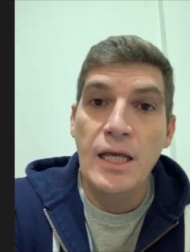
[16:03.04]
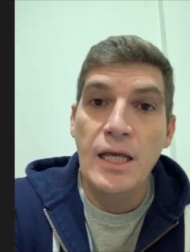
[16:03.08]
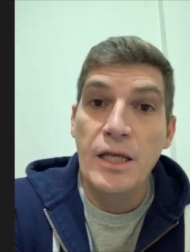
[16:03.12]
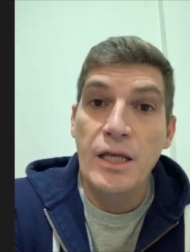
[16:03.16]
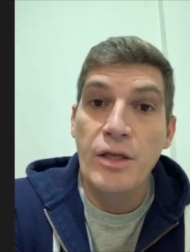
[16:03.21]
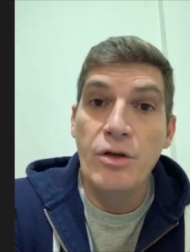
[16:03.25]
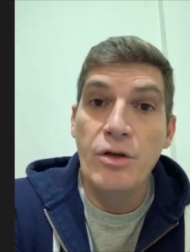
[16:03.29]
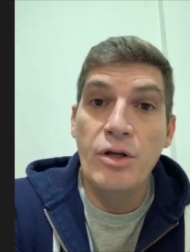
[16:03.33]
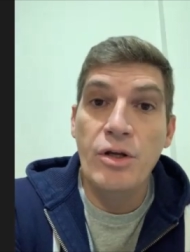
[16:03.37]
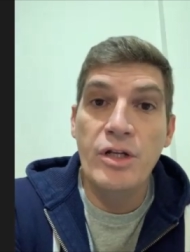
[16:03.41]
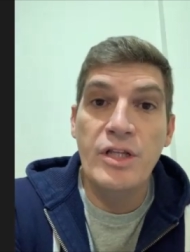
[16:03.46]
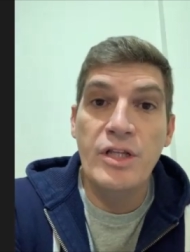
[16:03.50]

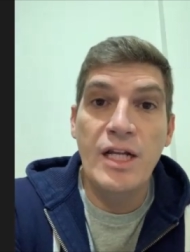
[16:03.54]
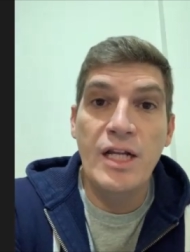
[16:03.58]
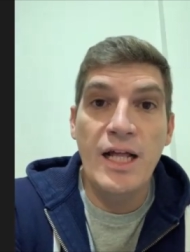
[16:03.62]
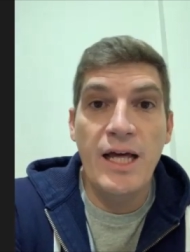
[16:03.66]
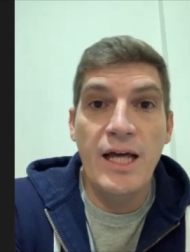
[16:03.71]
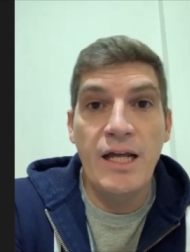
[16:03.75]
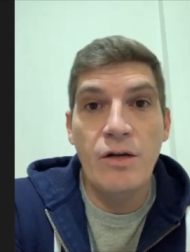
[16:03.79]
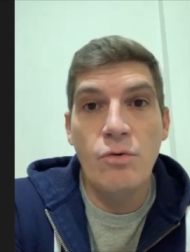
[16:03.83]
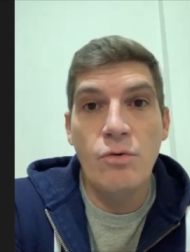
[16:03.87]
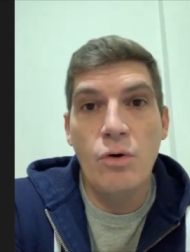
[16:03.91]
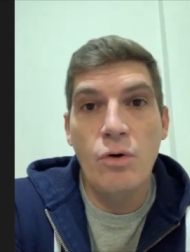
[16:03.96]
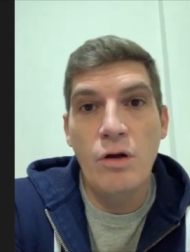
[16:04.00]
You're going to try
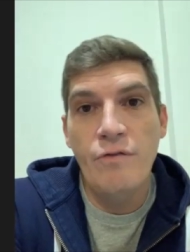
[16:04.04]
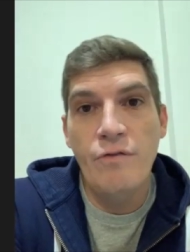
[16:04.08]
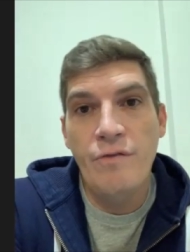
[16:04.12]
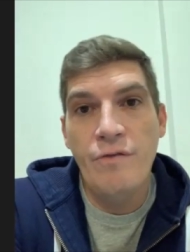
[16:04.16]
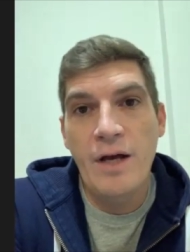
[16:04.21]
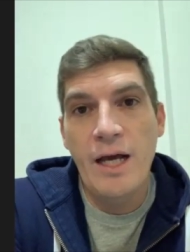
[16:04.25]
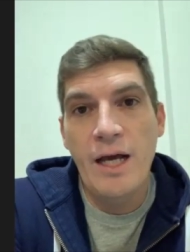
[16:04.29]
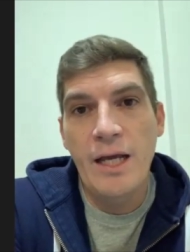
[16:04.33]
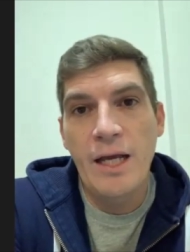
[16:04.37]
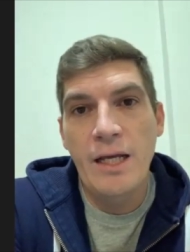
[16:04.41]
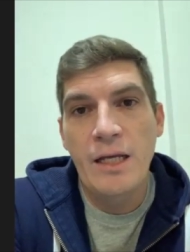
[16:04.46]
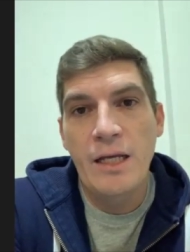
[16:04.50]
and
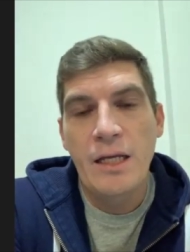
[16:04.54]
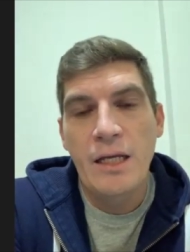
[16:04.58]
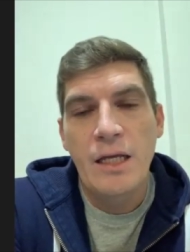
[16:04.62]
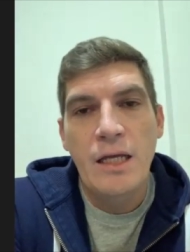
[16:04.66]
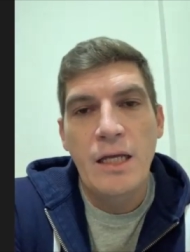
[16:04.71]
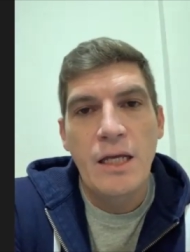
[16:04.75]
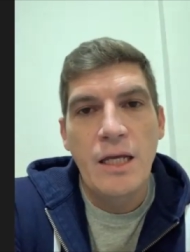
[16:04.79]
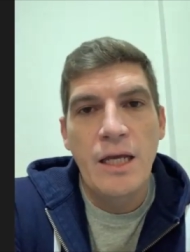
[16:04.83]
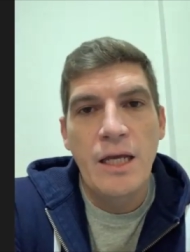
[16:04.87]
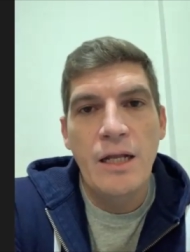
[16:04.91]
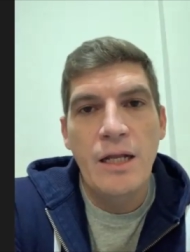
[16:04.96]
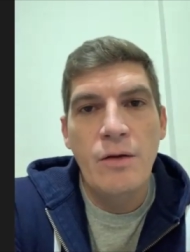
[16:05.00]
qualify
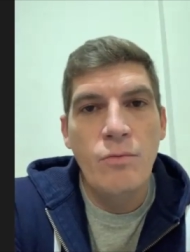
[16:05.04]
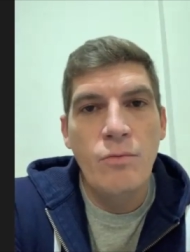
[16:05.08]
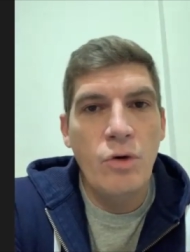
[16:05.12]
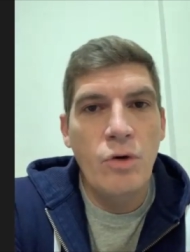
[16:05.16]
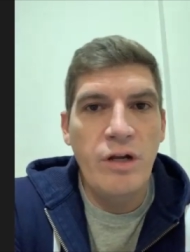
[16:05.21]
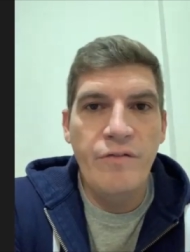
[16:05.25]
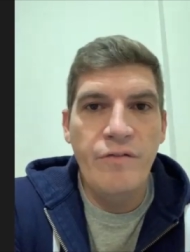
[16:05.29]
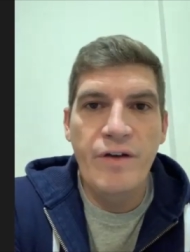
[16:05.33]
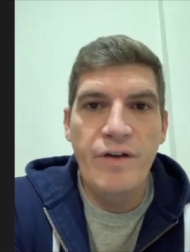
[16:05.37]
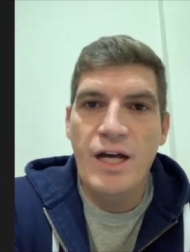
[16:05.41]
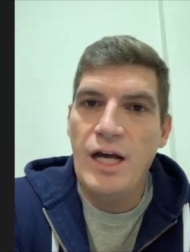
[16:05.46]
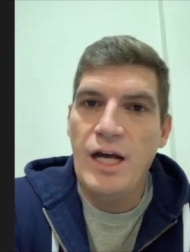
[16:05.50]
and
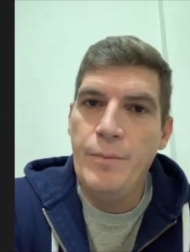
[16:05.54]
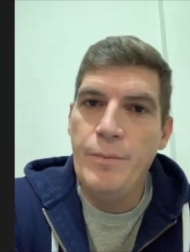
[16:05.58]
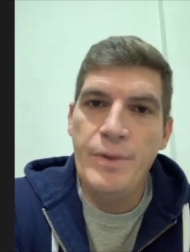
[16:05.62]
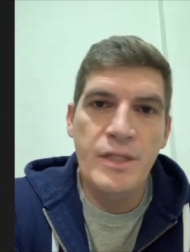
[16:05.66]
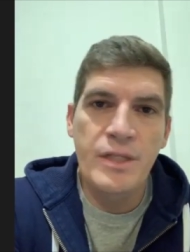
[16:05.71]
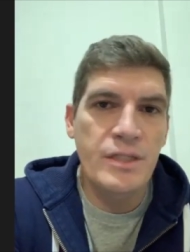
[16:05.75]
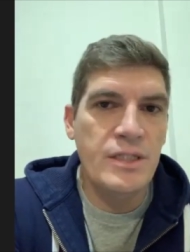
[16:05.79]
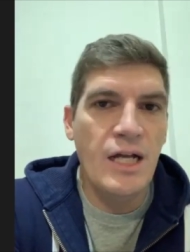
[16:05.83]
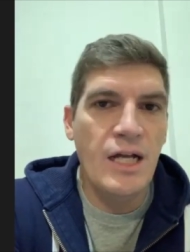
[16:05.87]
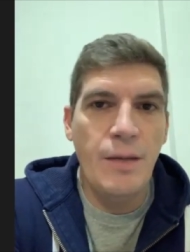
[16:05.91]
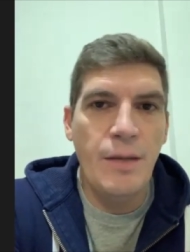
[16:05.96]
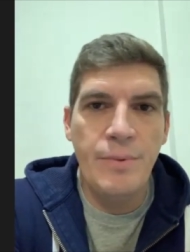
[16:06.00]
whatever
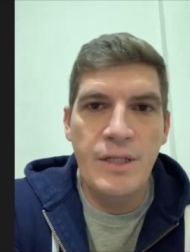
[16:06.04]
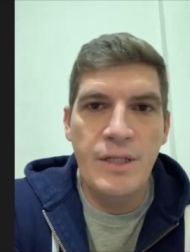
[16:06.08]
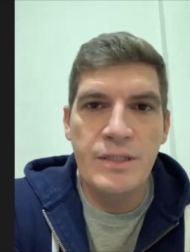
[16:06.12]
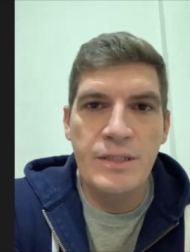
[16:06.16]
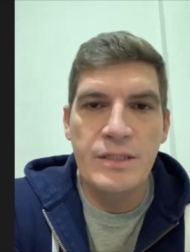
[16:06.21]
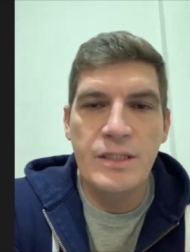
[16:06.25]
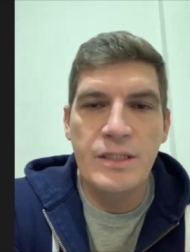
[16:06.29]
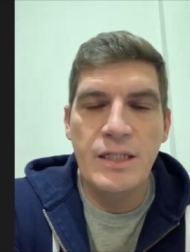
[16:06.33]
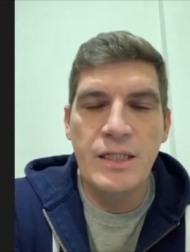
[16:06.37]
happens, happens.